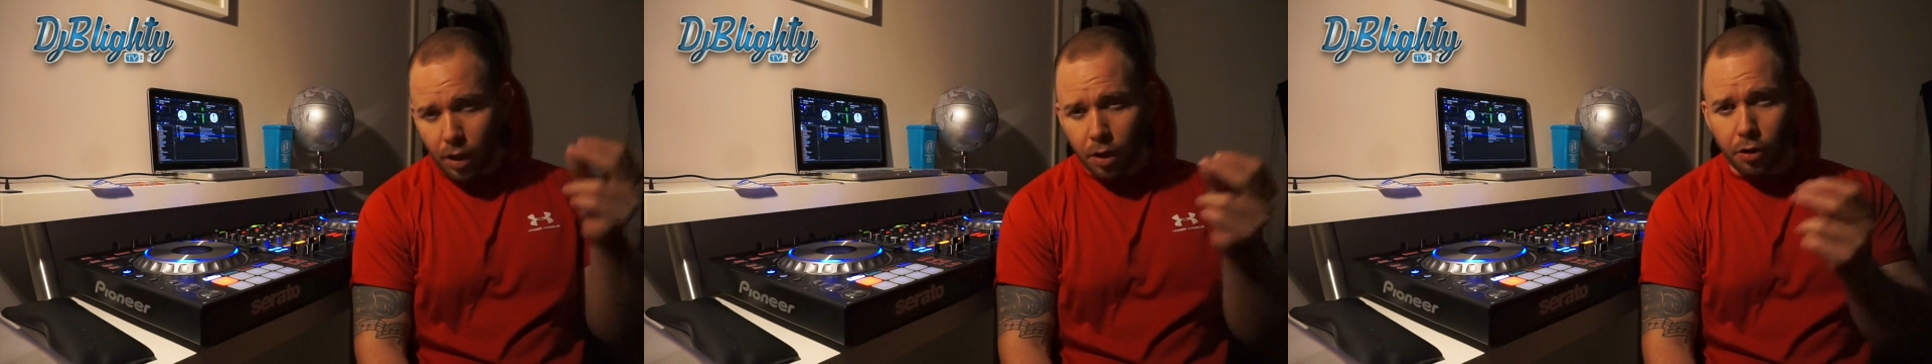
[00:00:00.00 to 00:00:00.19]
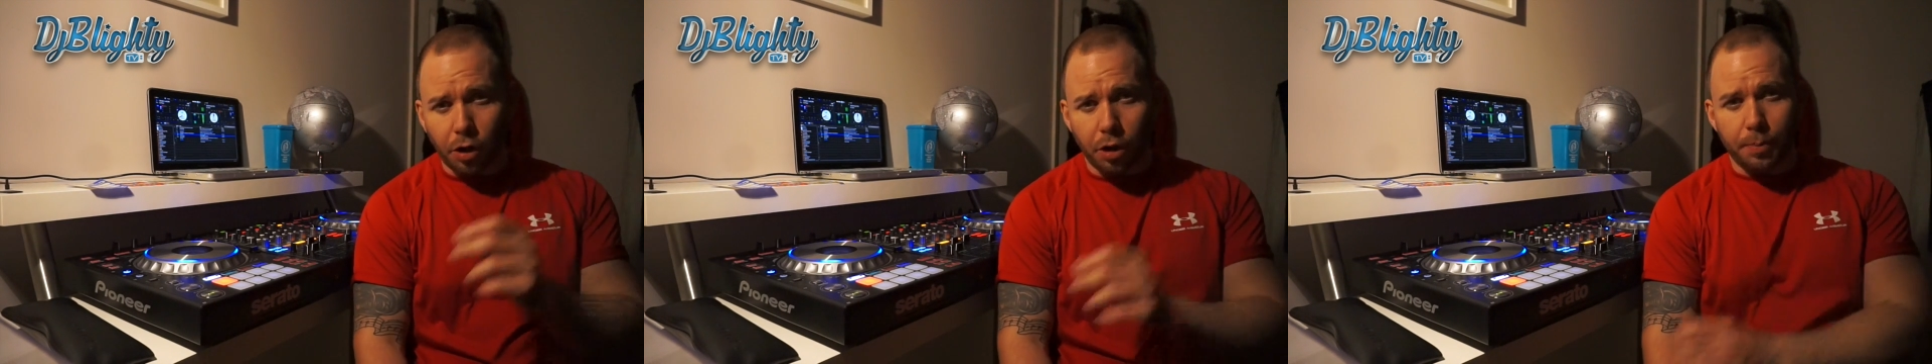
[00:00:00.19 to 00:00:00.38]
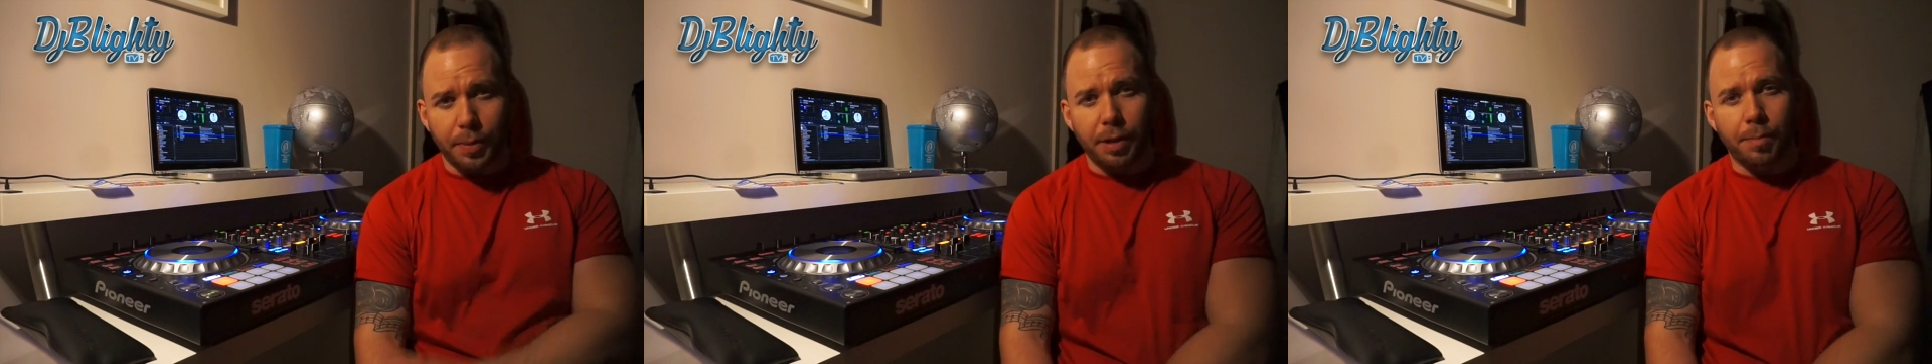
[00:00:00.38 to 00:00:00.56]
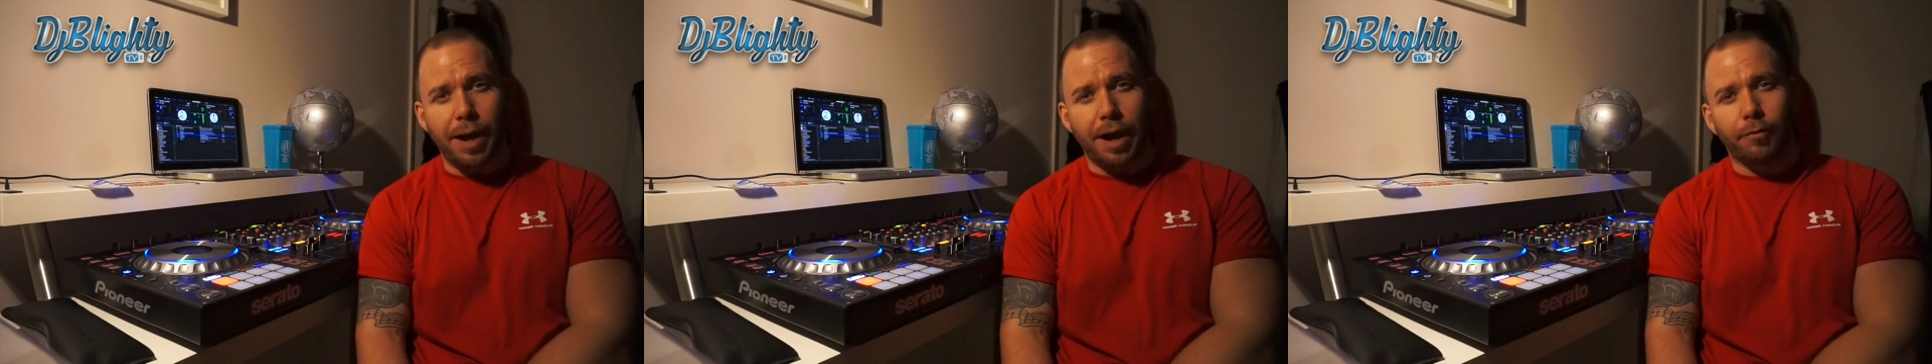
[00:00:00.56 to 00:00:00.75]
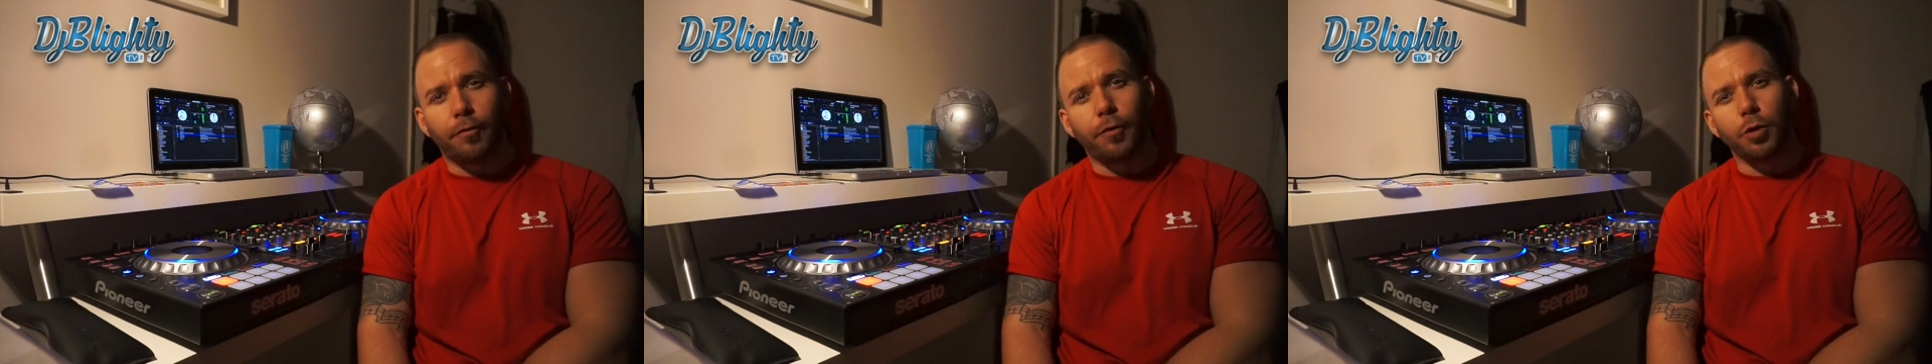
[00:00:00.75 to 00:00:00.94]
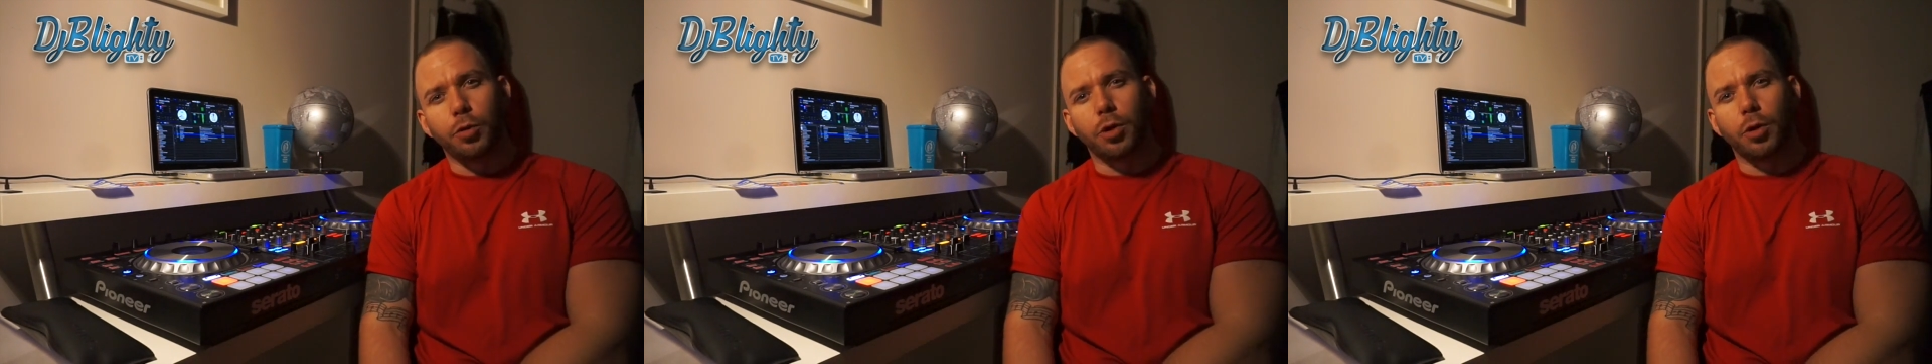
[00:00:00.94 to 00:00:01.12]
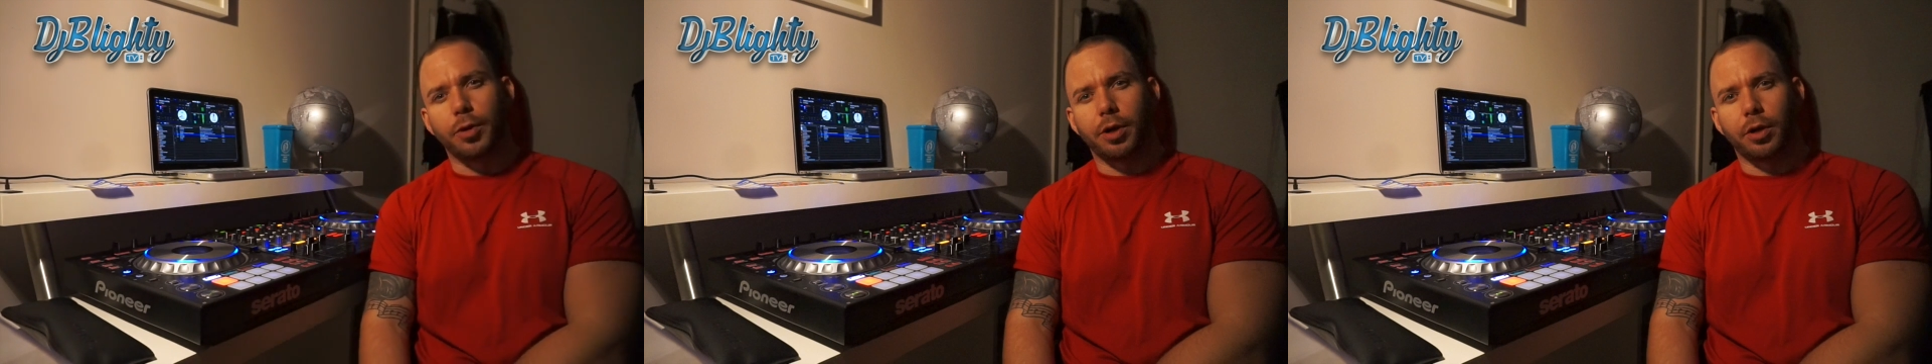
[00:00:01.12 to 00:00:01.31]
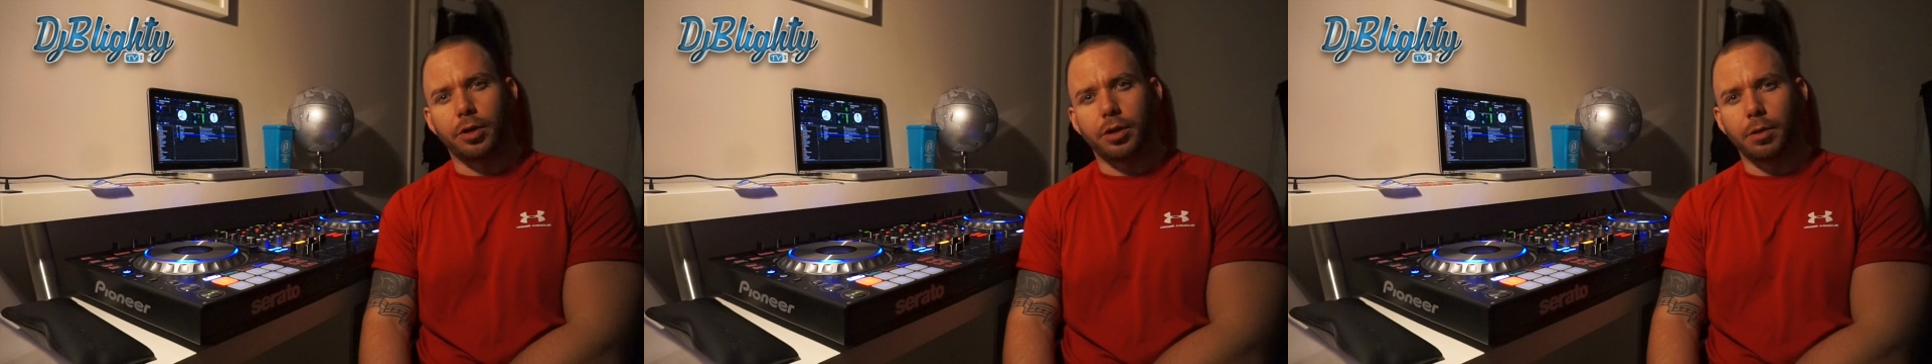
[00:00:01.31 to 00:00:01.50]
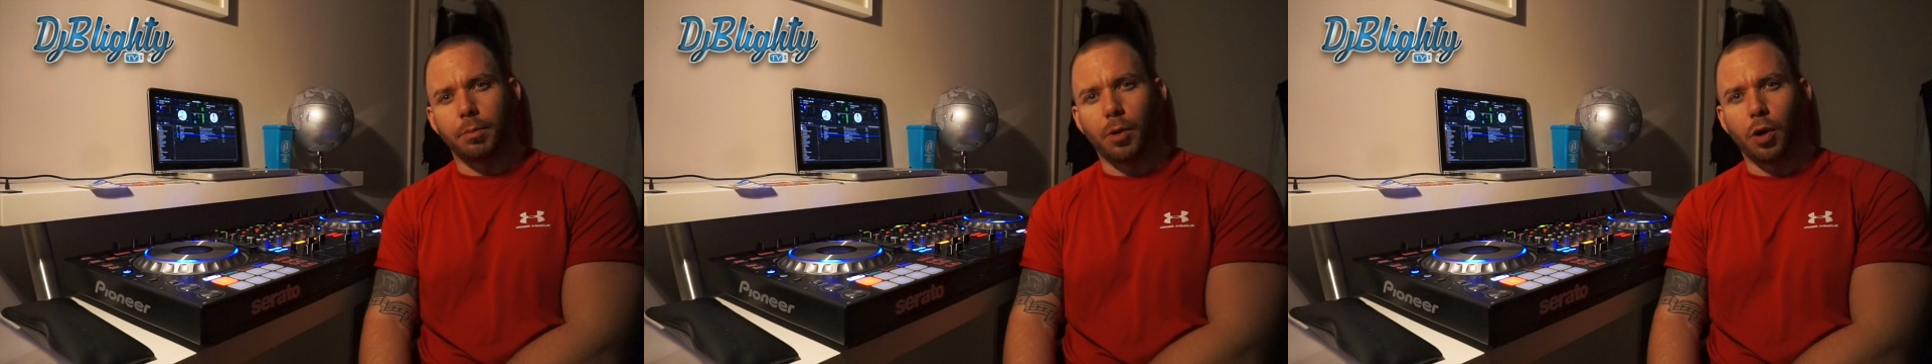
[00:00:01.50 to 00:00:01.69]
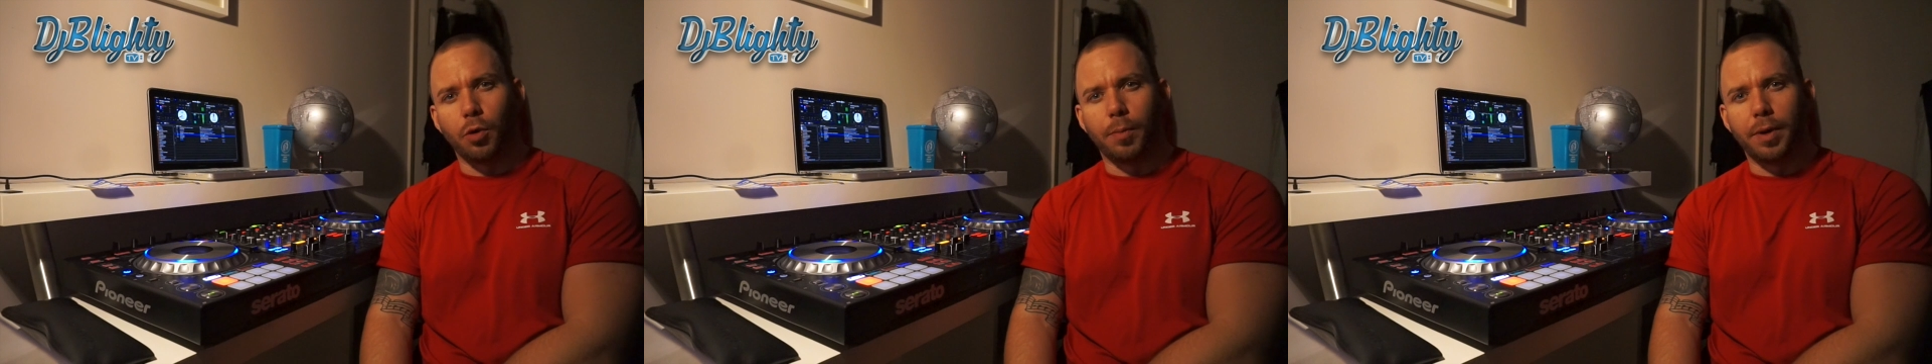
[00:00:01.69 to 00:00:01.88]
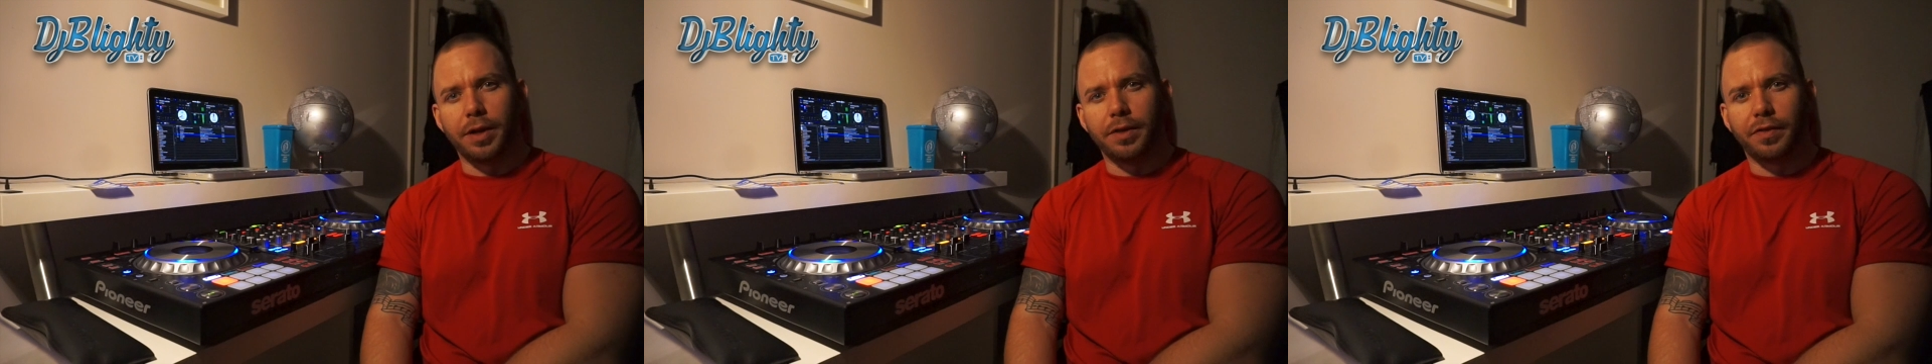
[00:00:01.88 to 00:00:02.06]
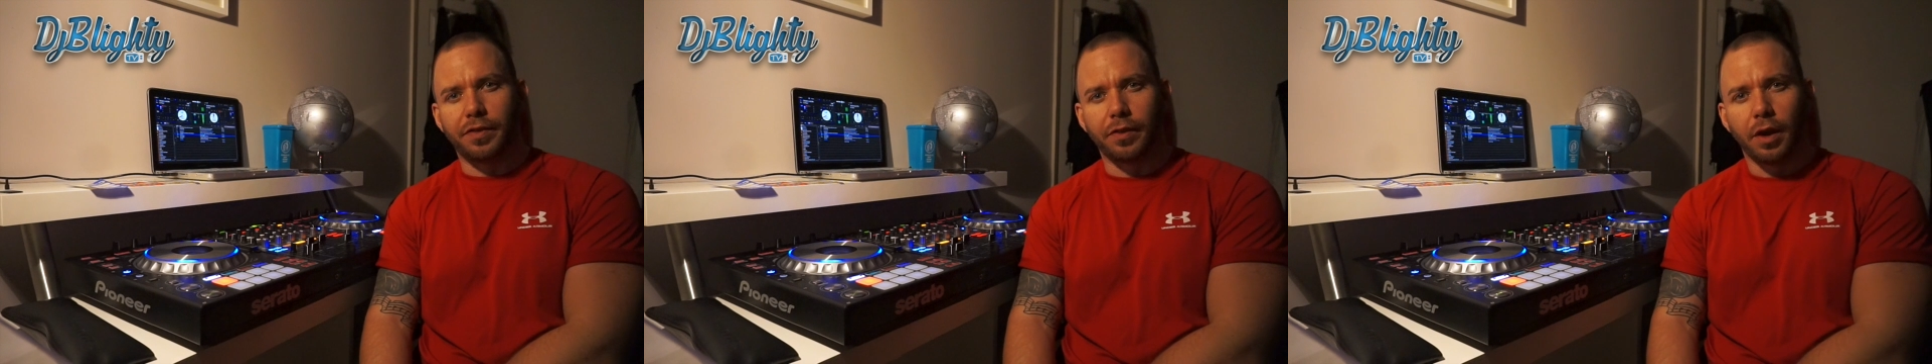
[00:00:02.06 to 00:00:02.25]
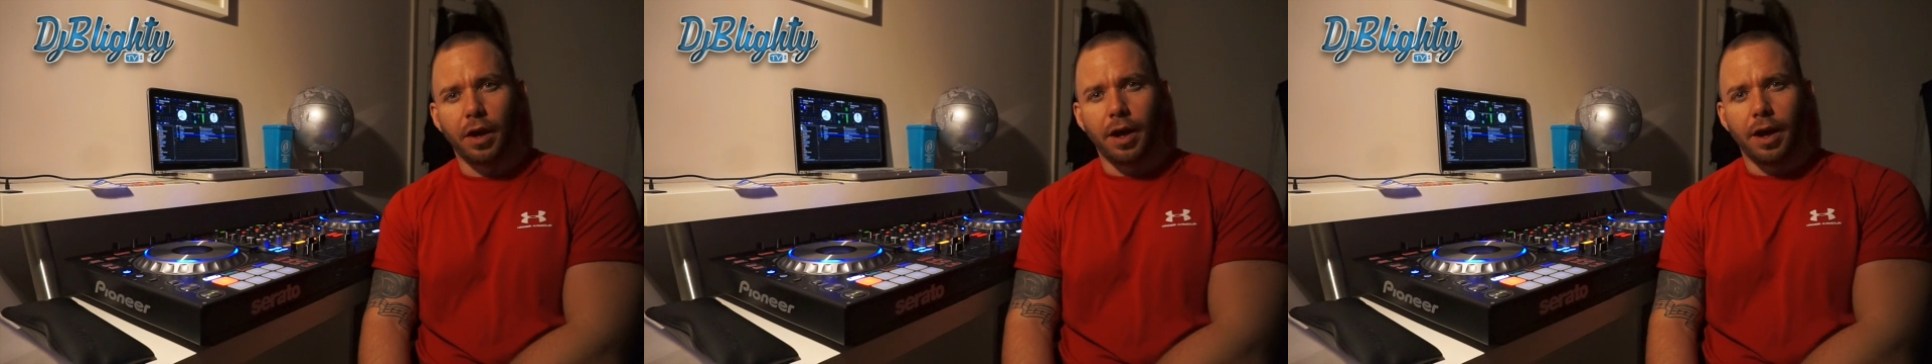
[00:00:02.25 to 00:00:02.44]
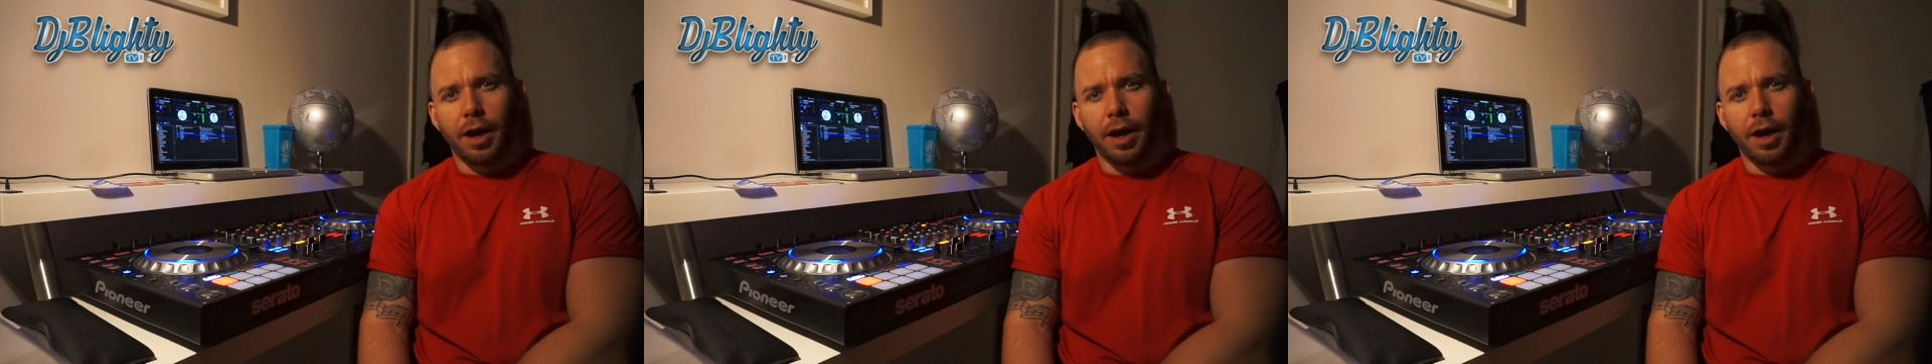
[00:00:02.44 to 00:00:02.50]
Got a bit of man flu going on at the moment.